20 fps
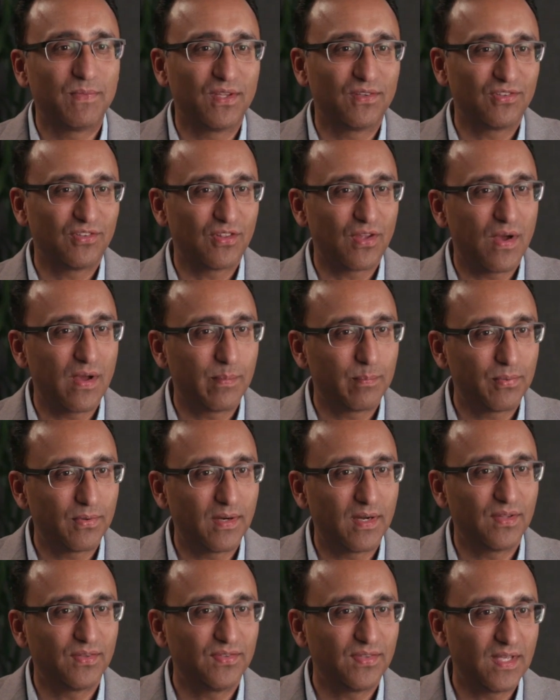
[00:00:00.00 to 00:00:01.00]
this thought
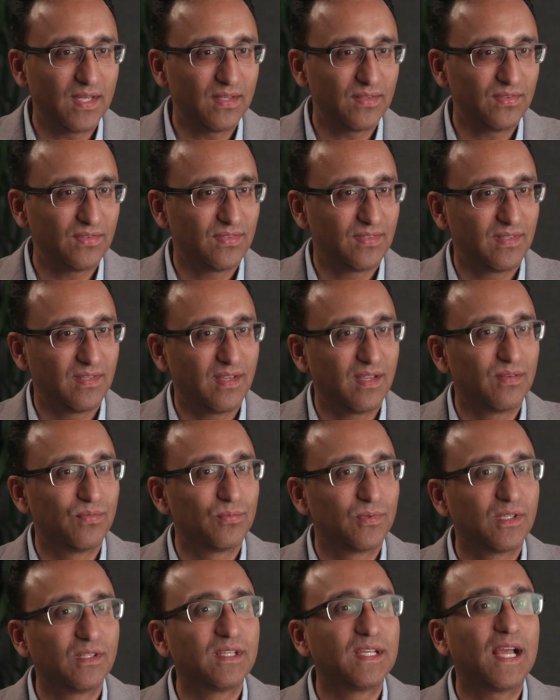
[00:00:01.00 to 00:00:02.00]
process can
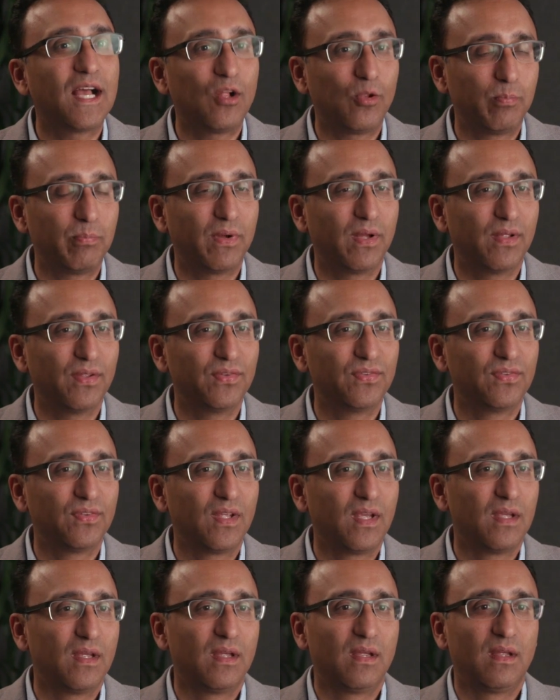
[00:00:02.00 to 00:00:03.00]
really help us